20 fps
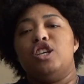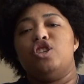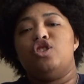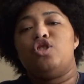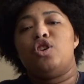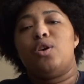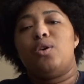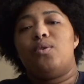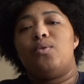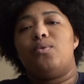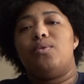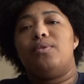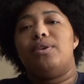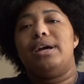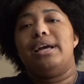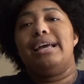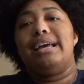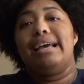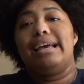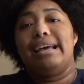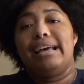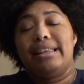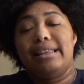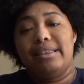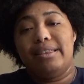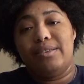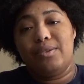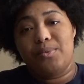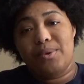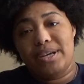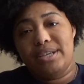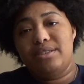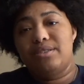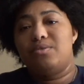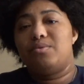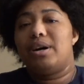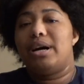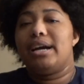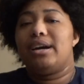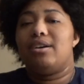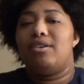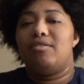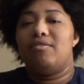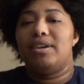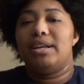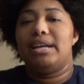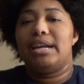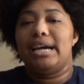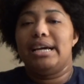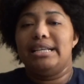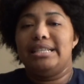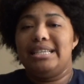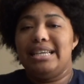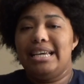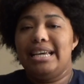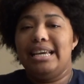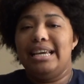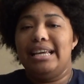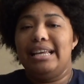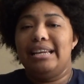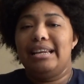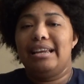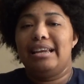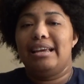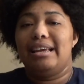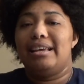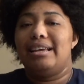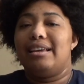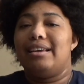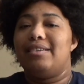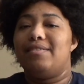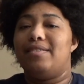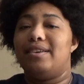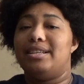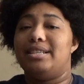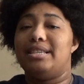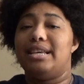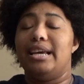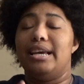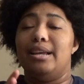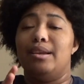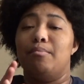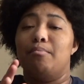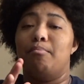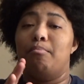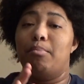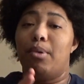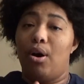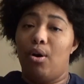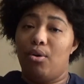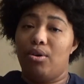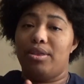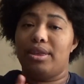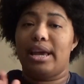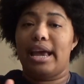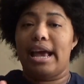So the reason why COVID-19 fits in both